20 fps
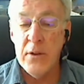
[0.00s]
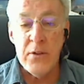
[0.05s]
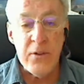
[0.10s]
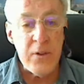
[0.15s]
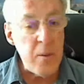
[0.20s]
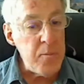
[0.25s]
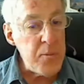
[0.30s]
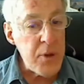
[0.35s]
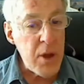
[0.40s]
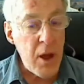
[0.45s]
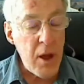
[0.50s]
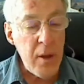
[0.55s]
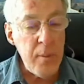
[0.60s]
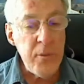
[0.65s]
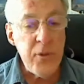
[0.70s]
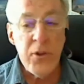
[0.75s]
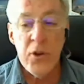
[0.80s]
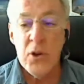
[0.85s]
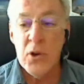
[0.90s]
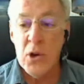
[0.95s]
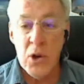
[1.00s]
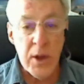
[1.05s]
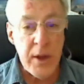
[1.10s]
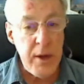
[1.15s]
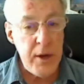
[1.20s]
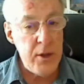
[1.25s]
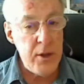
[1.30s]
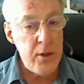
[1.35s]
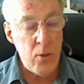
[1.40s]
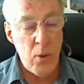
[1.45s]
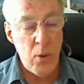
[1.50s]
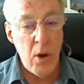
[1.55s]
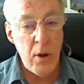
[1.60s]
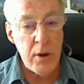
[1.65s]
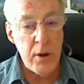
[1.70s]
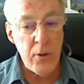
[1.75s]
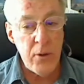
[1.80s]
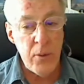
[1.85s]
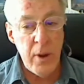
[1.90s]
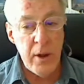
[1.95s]
sometimes you're looking in the
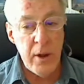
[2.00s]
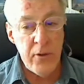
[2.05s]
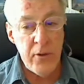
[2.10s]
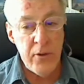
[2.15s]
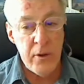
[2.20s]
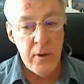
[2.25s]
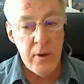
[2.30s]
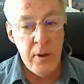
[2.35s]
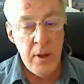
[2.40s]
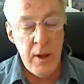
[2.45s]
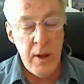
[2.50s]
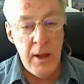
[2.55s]
wrong direction.